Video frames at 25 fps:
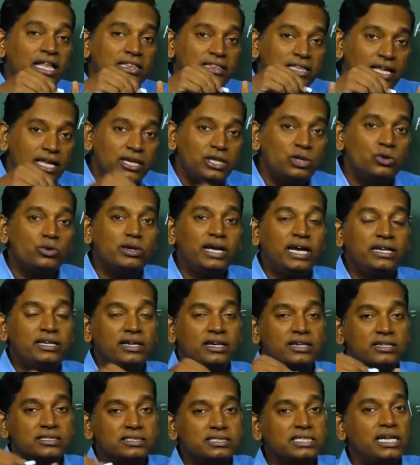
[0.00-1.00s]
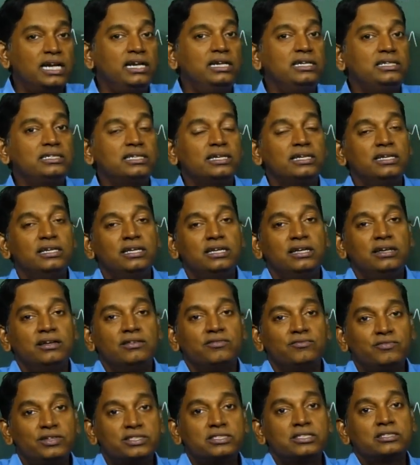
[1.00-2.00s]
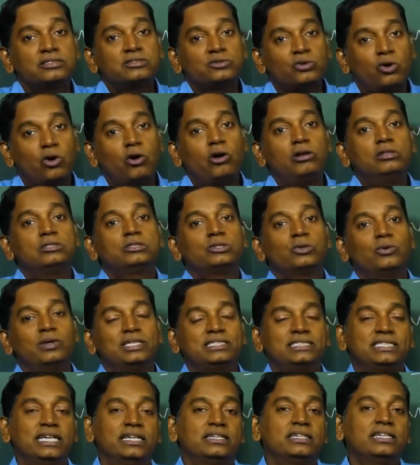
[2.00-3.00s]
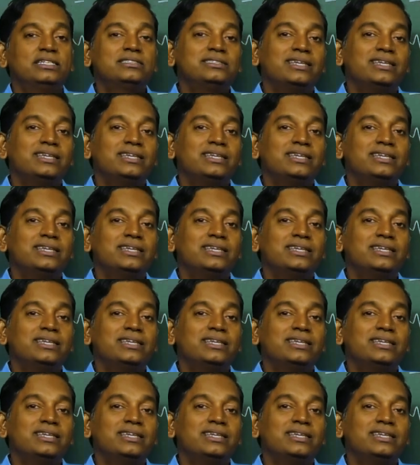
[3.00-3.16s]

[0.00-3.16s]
then you get a result which is also a set.